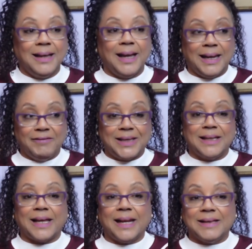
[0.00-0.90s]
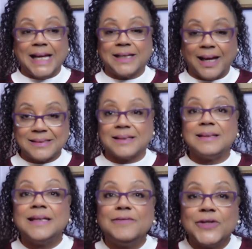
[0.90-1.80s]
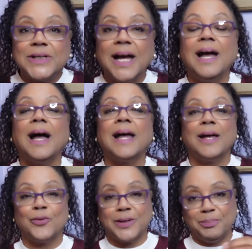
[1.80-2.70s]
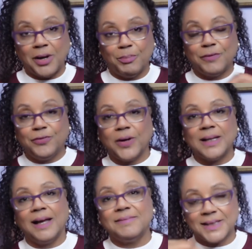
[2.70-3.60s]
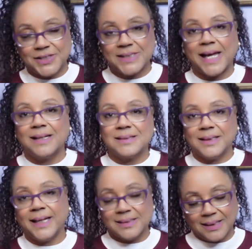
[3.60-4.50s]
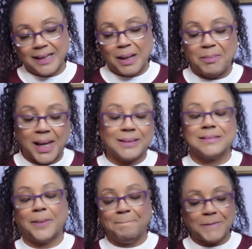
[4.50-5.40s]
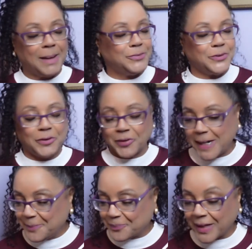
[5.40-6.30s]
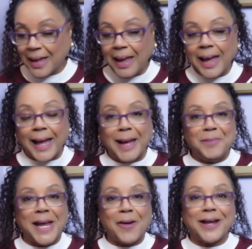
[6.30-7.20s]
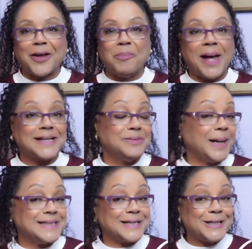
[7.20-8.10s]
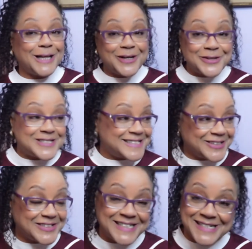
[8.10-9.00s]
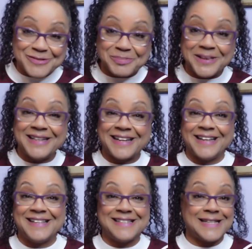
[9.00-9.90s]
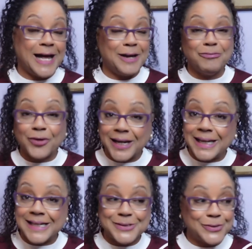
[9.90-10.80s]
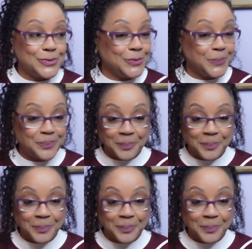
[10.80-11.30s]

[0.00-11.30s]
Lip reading: And everything got delivered. I had already bought before I left. I just had it delayed until I came back. So I'm doing great. I'm now going to go back to my declutter series because I am ready to